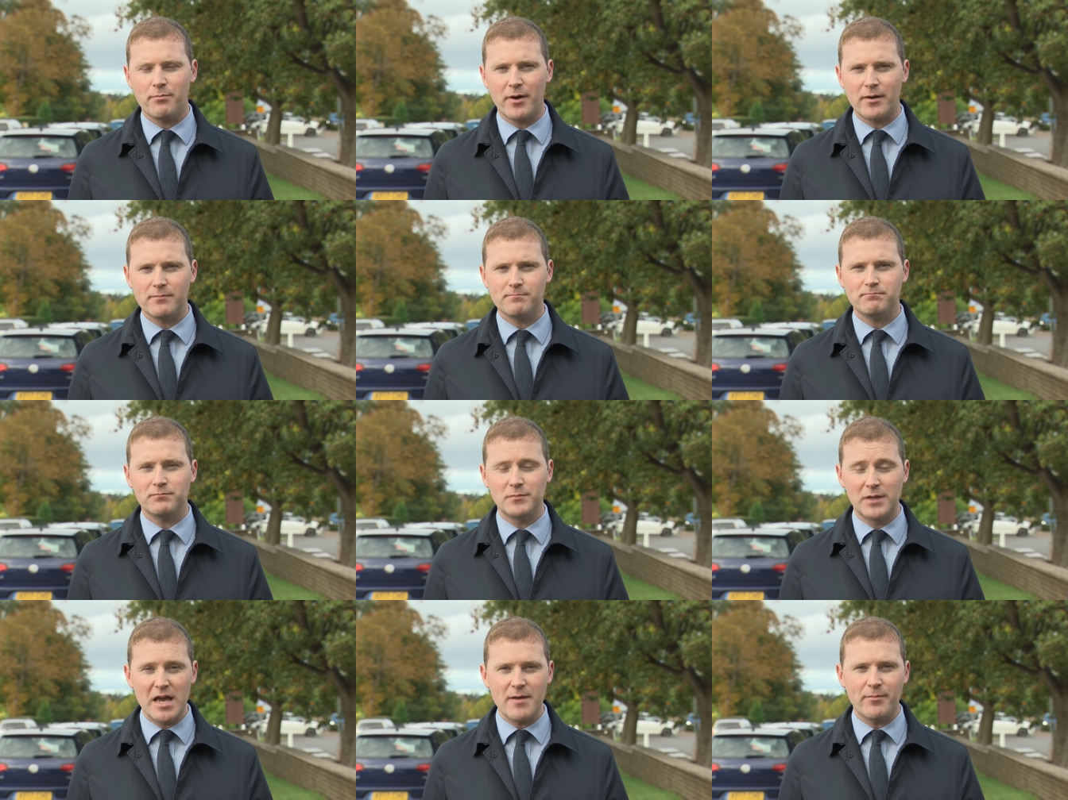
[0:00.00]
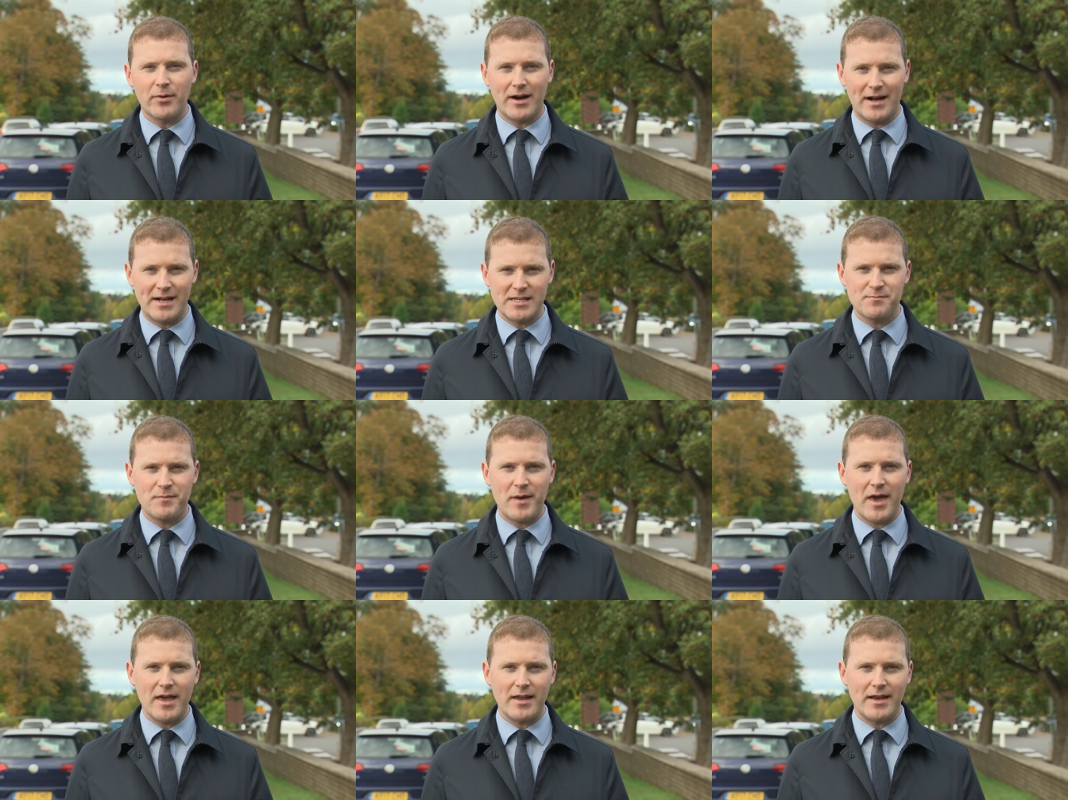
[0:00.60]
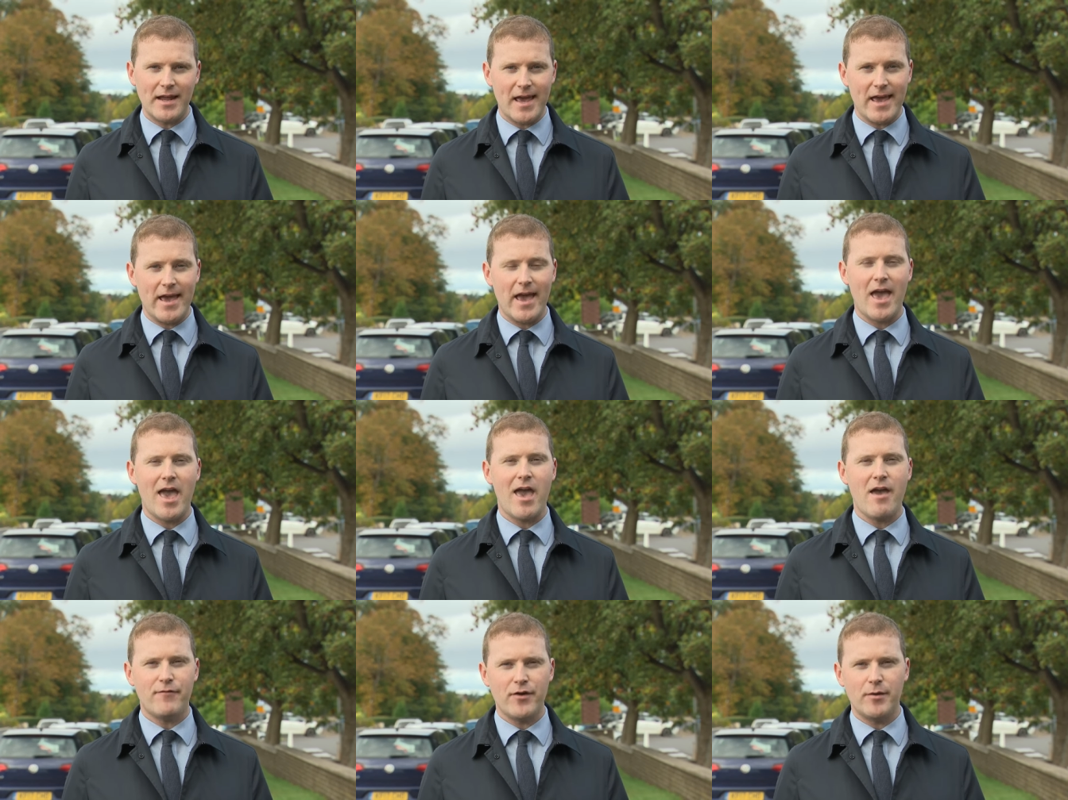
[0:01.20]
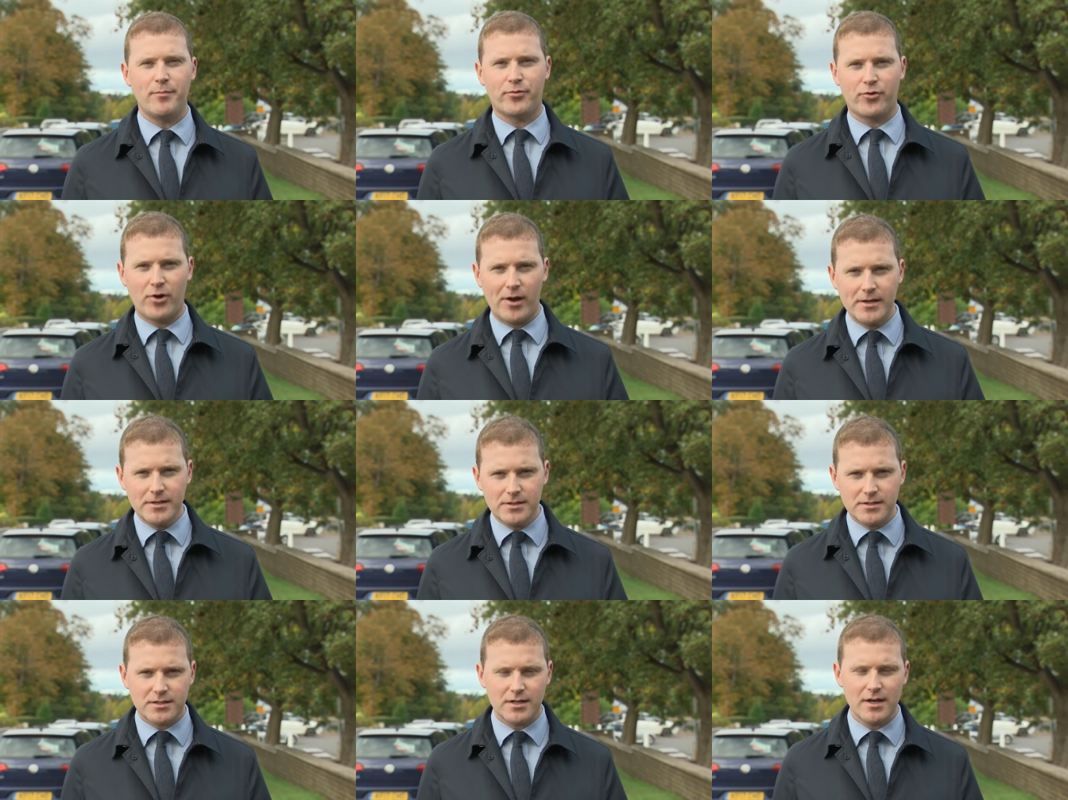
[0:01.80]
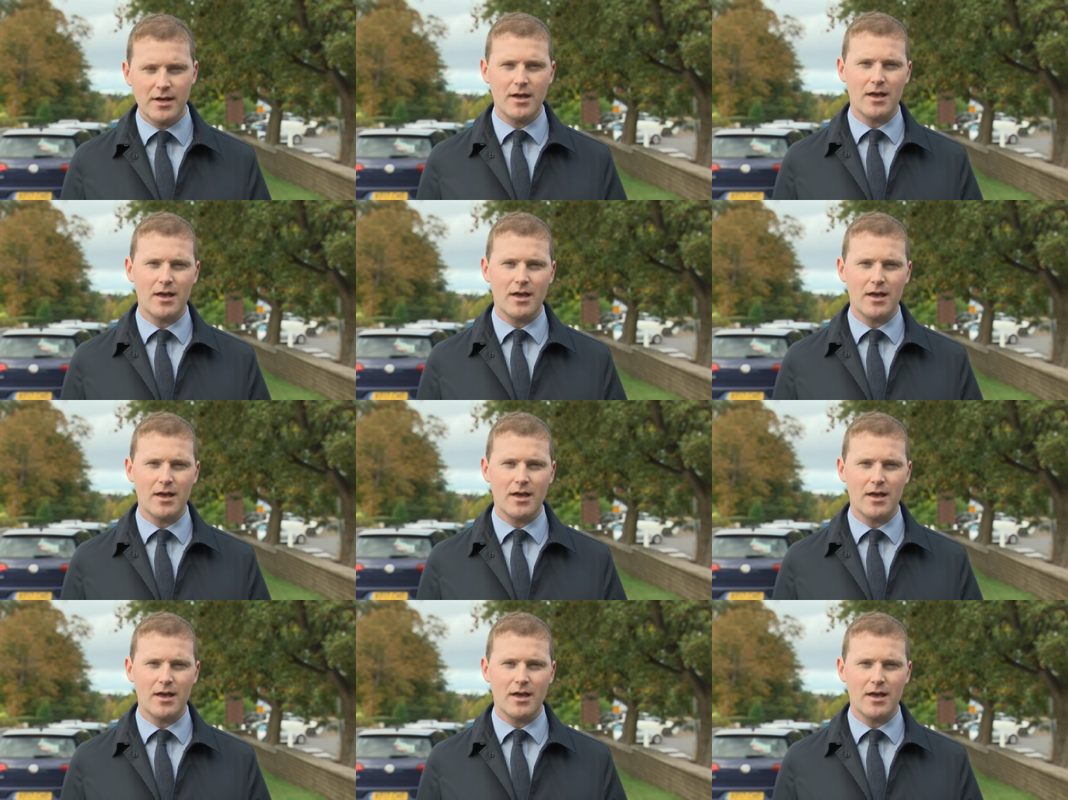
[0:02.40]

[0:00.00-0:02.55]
But Labour has paid a heavy price